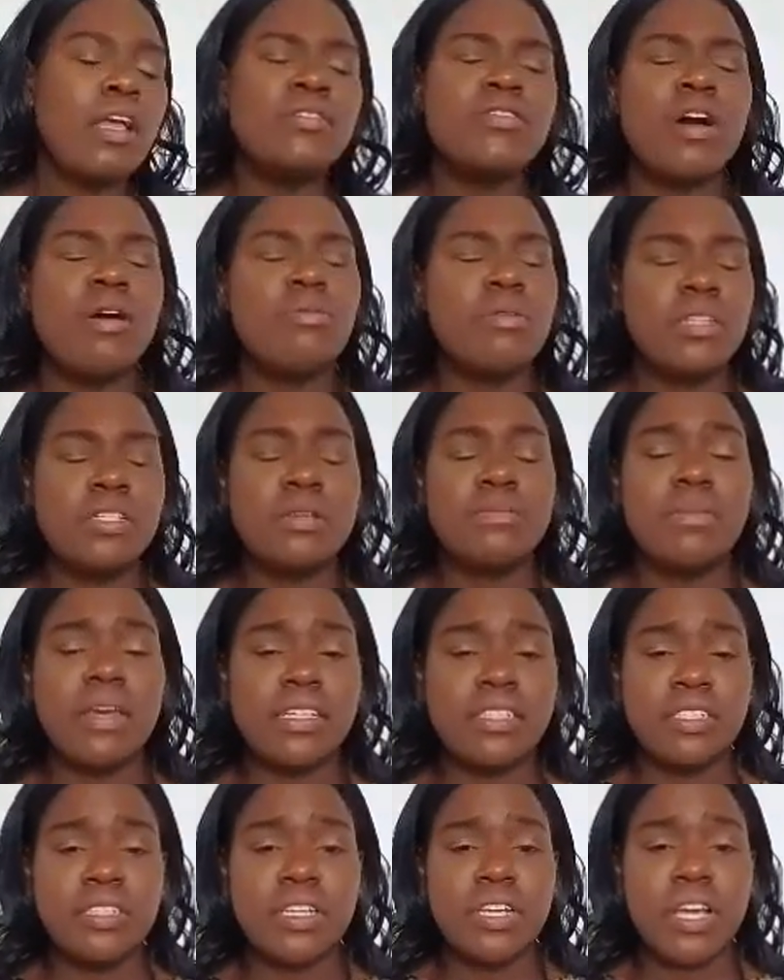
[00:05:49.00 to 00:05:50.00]
So I wanted to
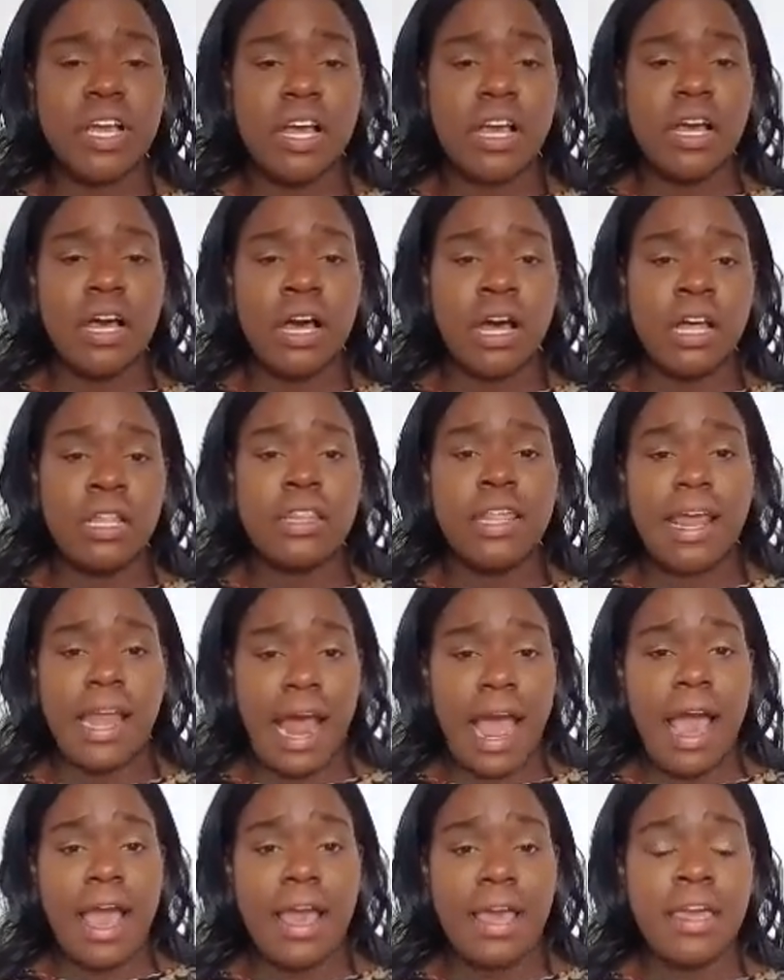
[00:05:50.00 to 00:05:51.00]
make sure you that
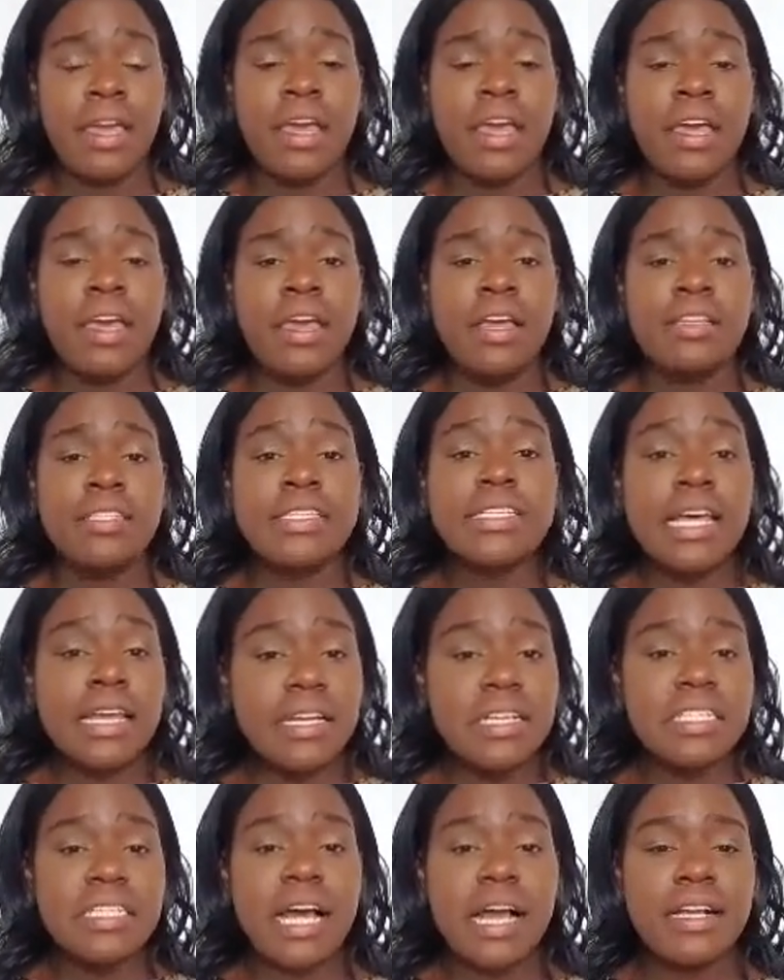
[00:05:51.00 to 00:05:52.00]
I
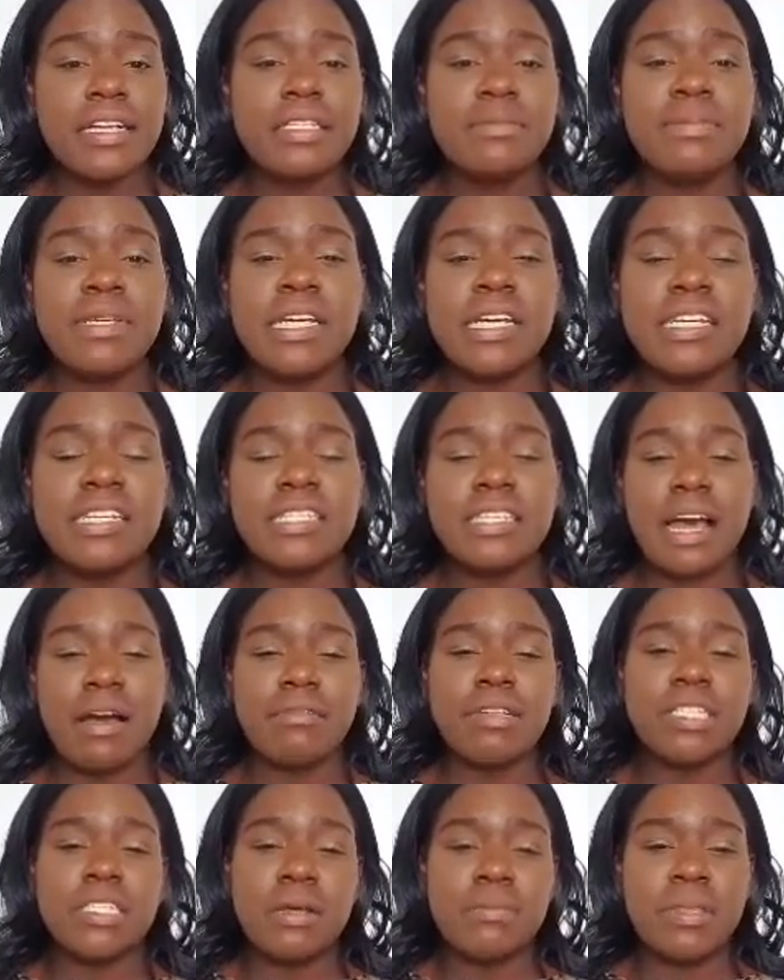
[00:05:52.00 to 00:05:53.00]
study science, because that
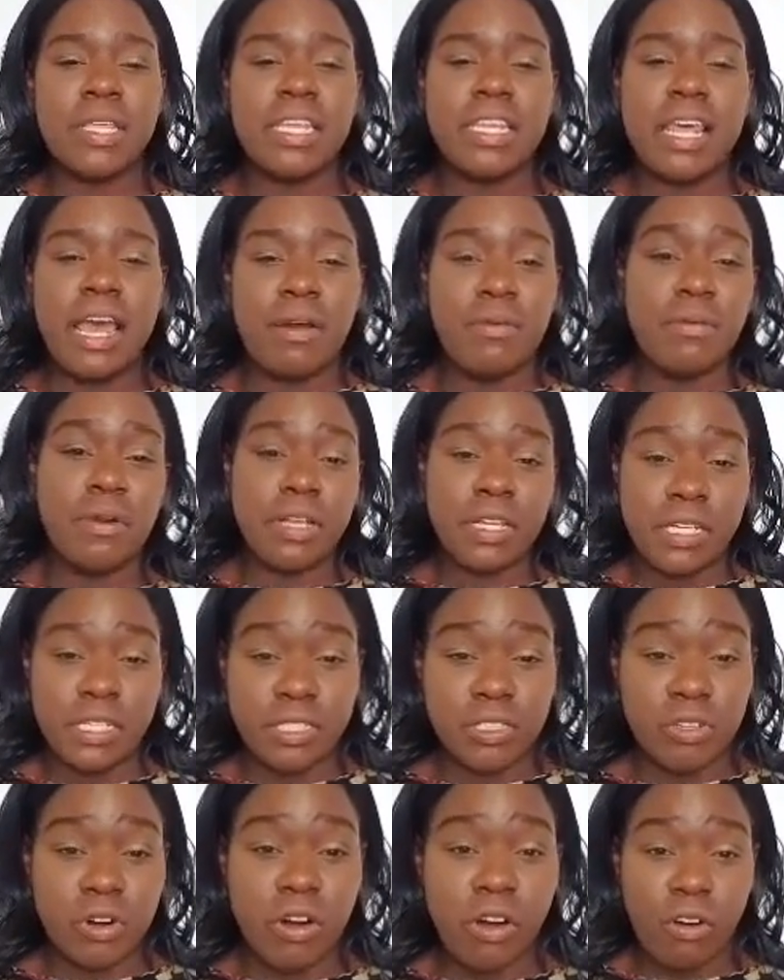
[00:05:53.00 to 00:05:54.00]
was something that really
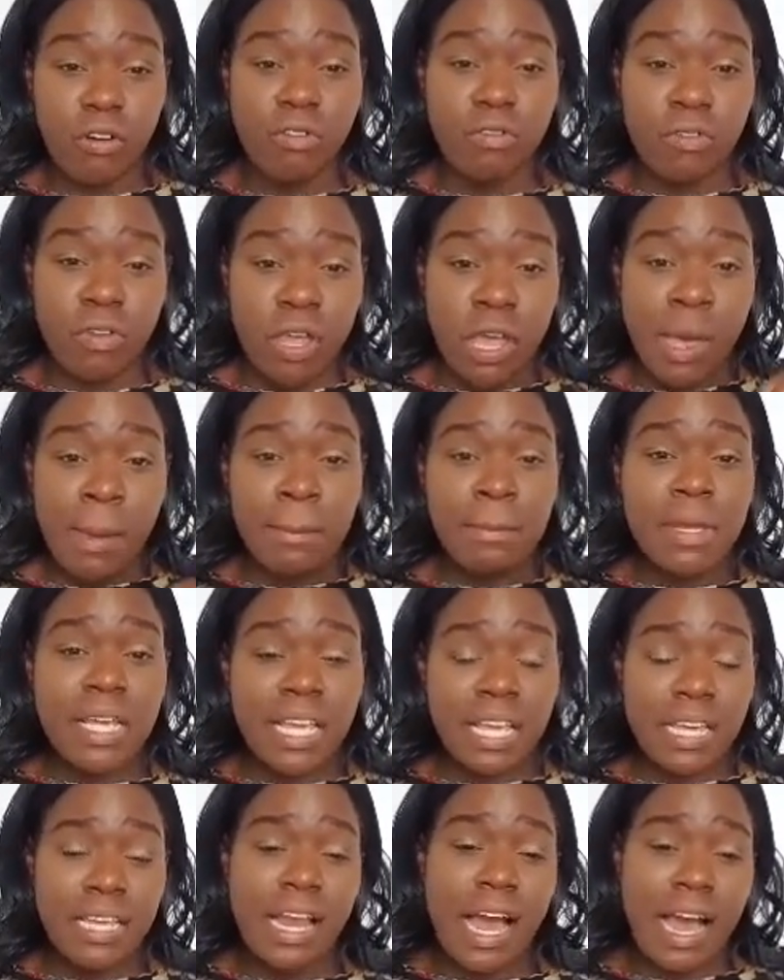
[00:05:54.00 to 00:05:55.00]
drove
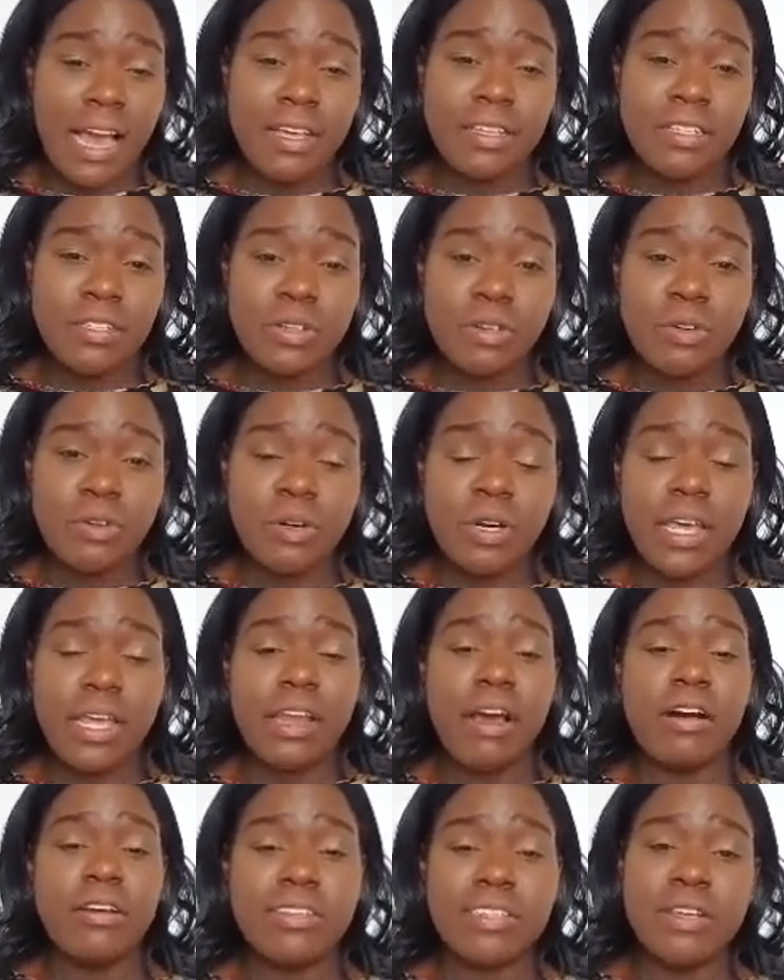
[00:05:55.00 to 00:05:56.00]
me in high school,
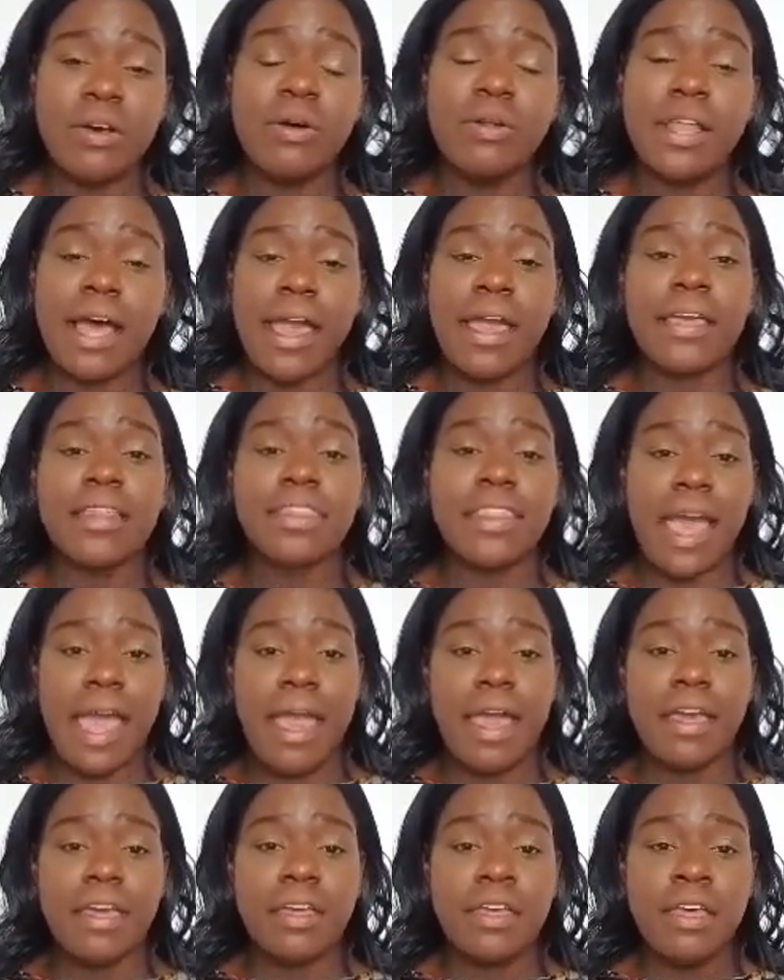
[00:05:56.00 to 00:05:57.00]
and also, like,
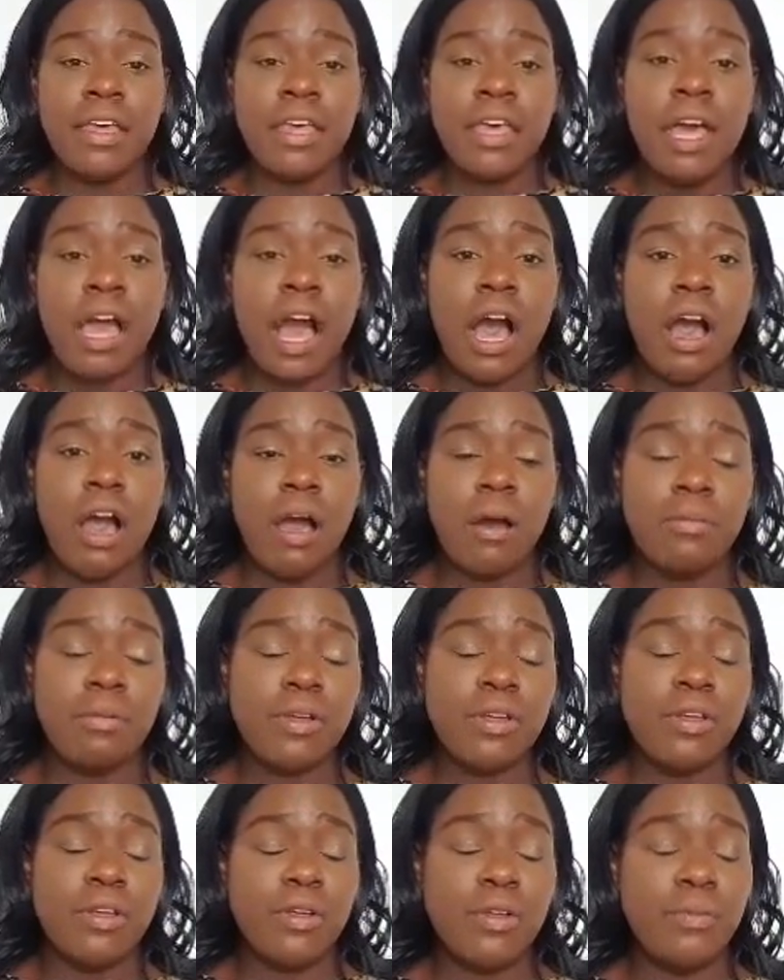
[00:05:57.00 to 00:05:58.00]
that
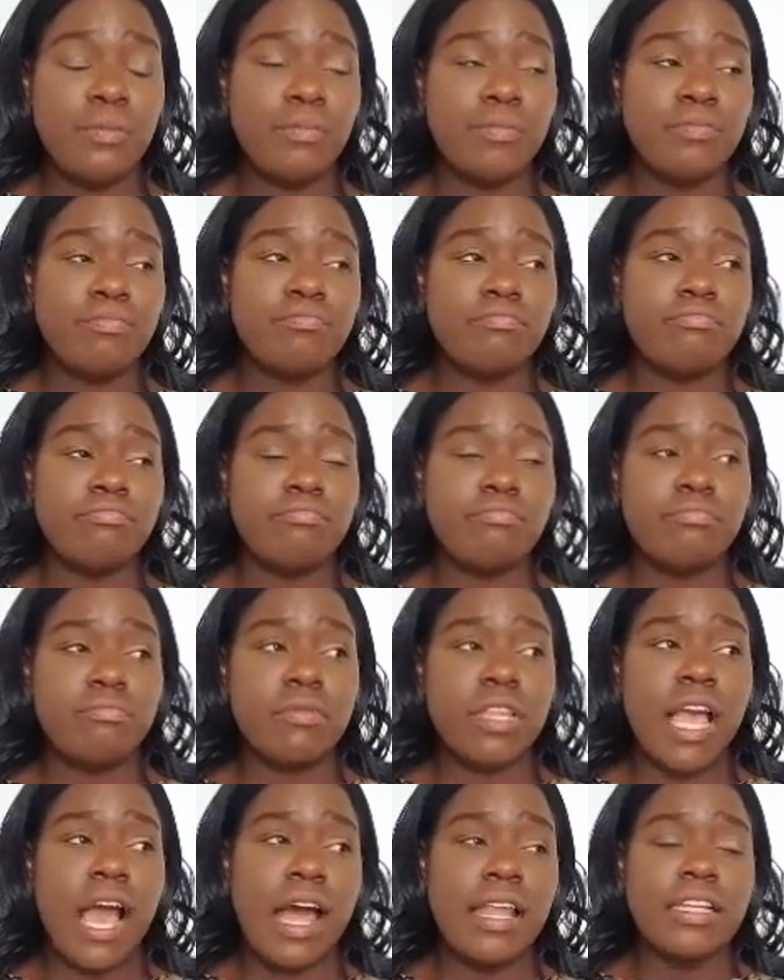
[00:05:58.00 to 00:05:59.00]

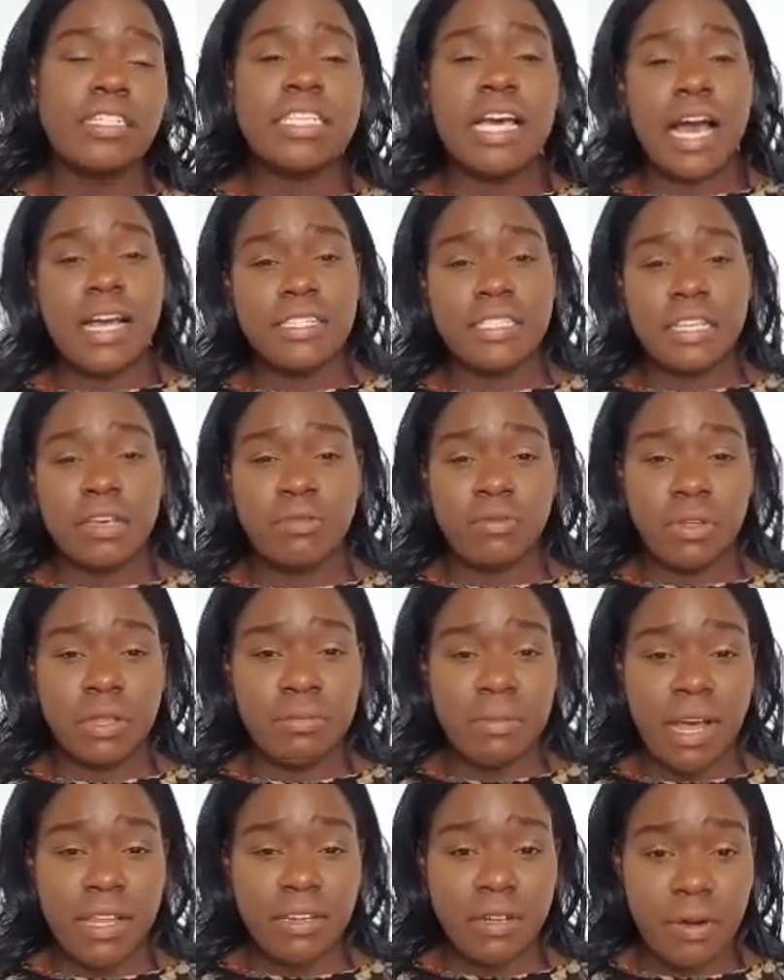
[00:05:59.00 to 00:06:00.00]
kind of ties in
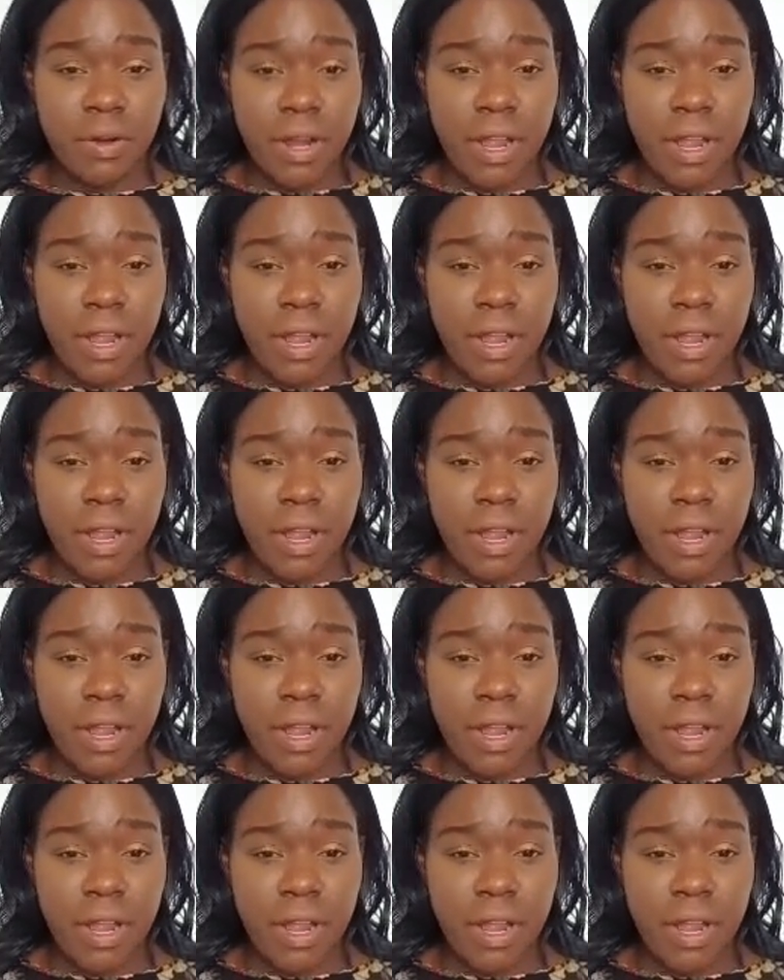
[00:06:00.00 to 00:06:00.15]
with my